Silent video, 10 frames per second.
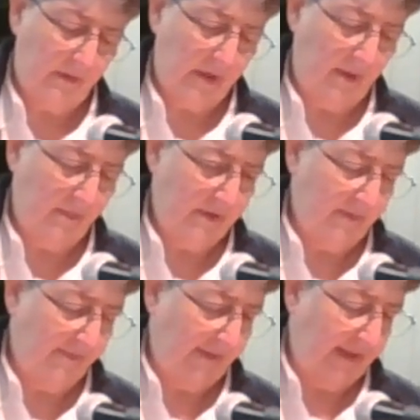come
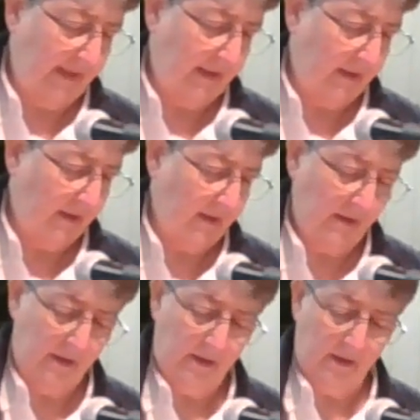to find
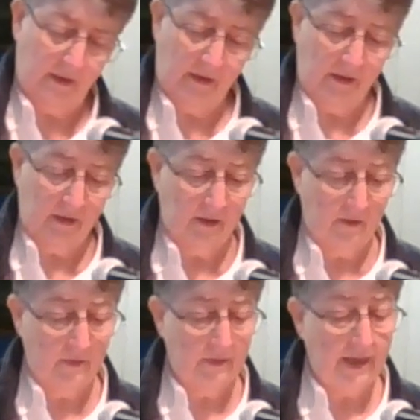
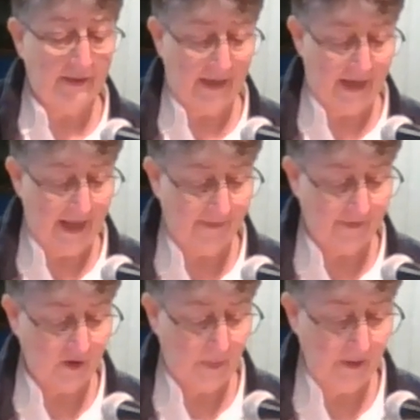or uh, that I
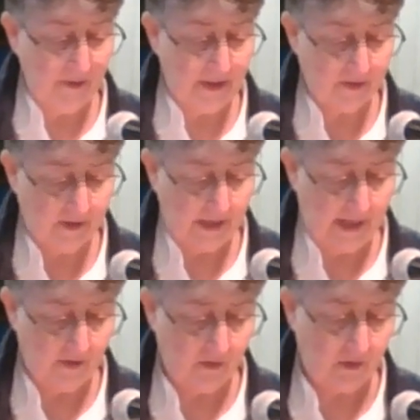have experienced
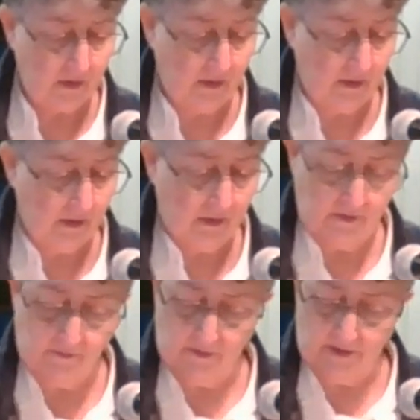as
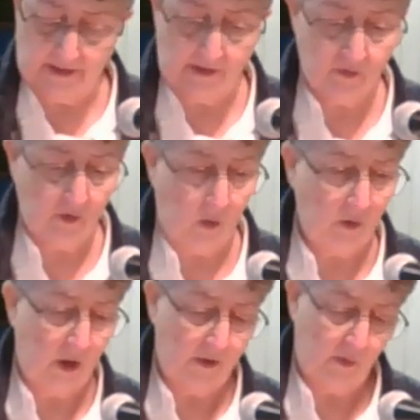different things are
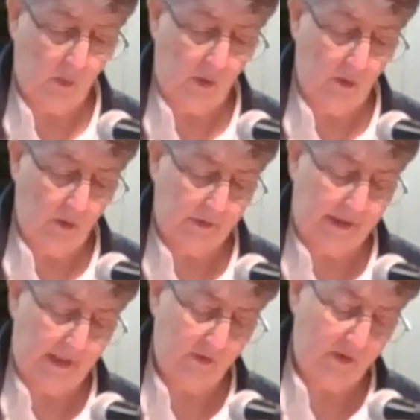going on in the world
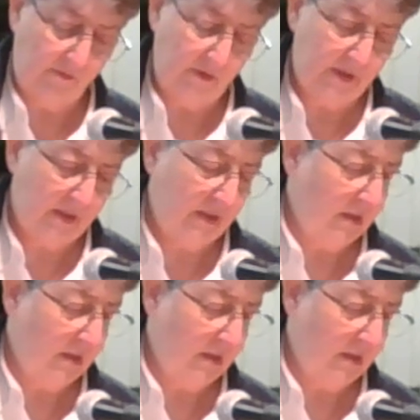and as different